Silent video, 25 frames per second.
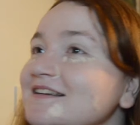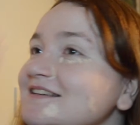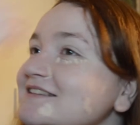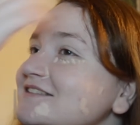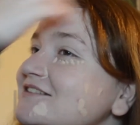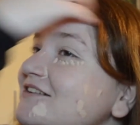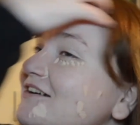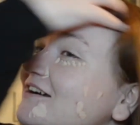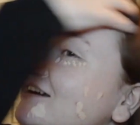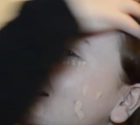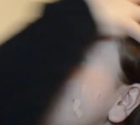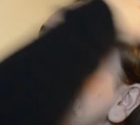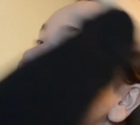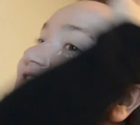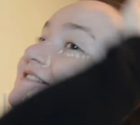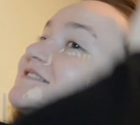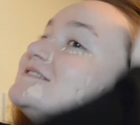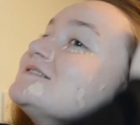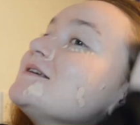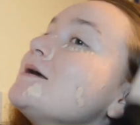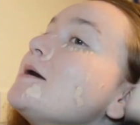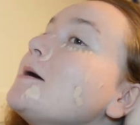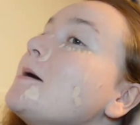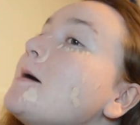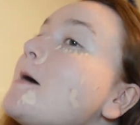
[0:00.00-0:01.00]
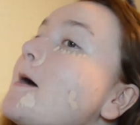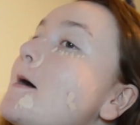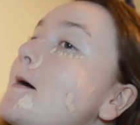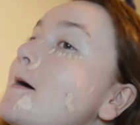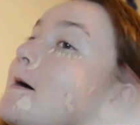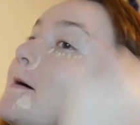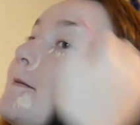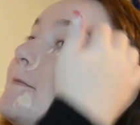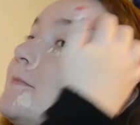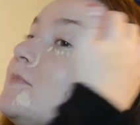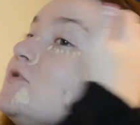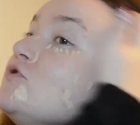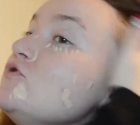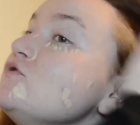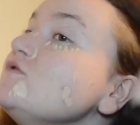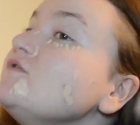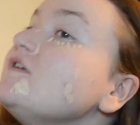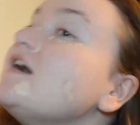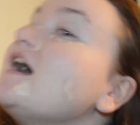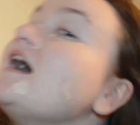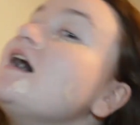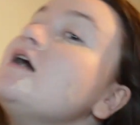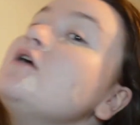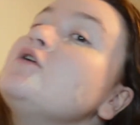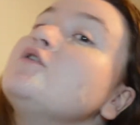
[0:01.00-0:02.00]
Sorry, I'll move
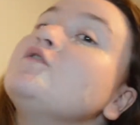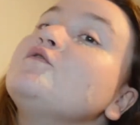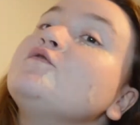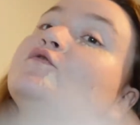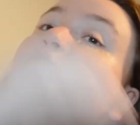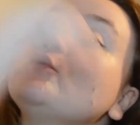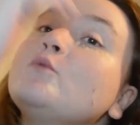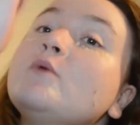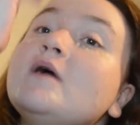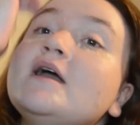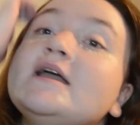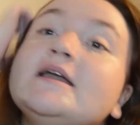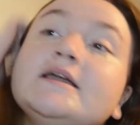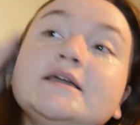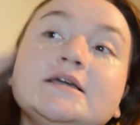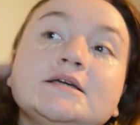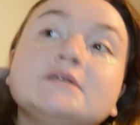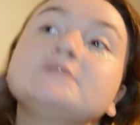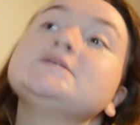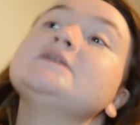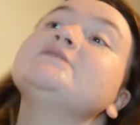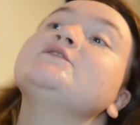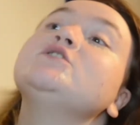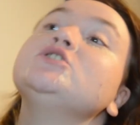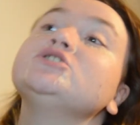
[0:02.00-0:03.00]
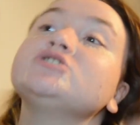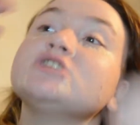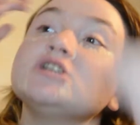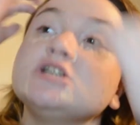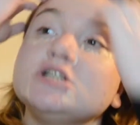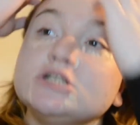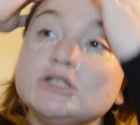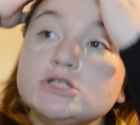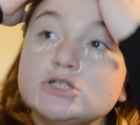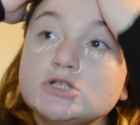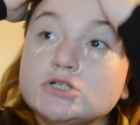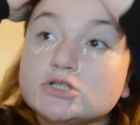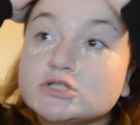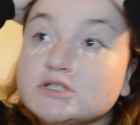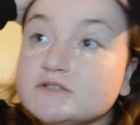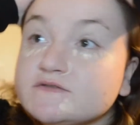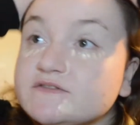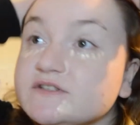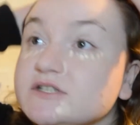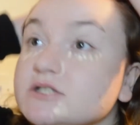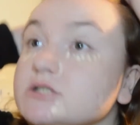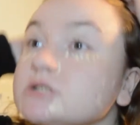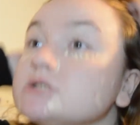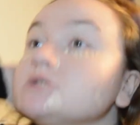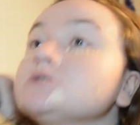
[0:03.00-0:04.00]
it out of the way because I've got a lot
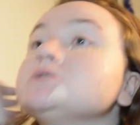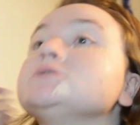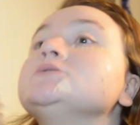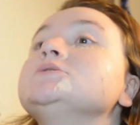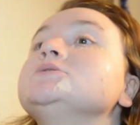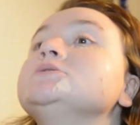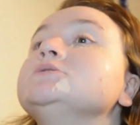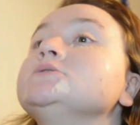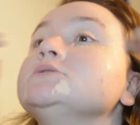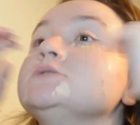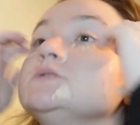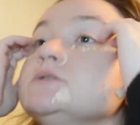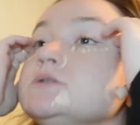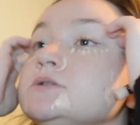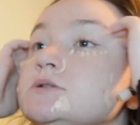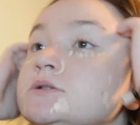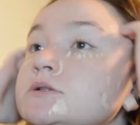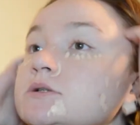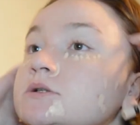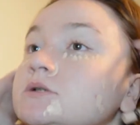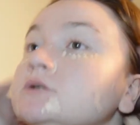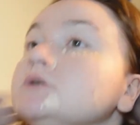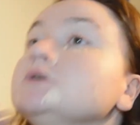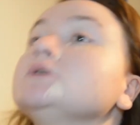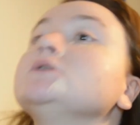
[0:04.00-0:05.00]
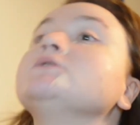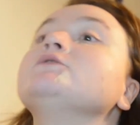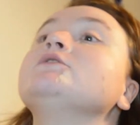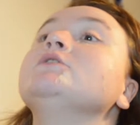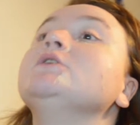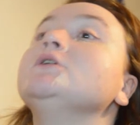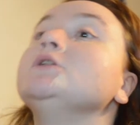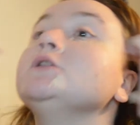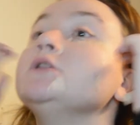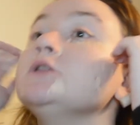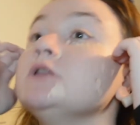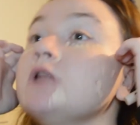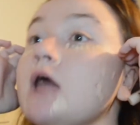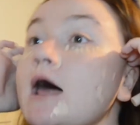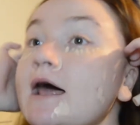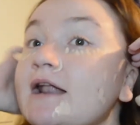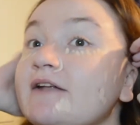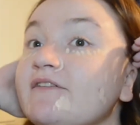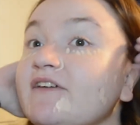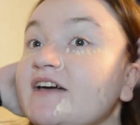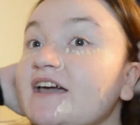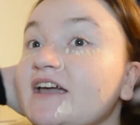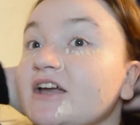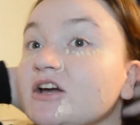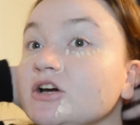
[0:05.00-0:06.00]
of it. I've got a whole
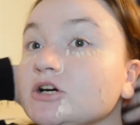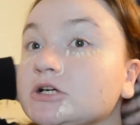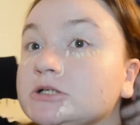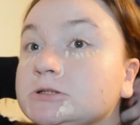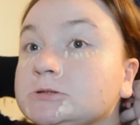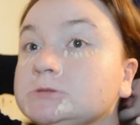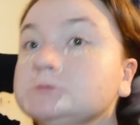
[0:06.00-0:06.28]
lot of hair.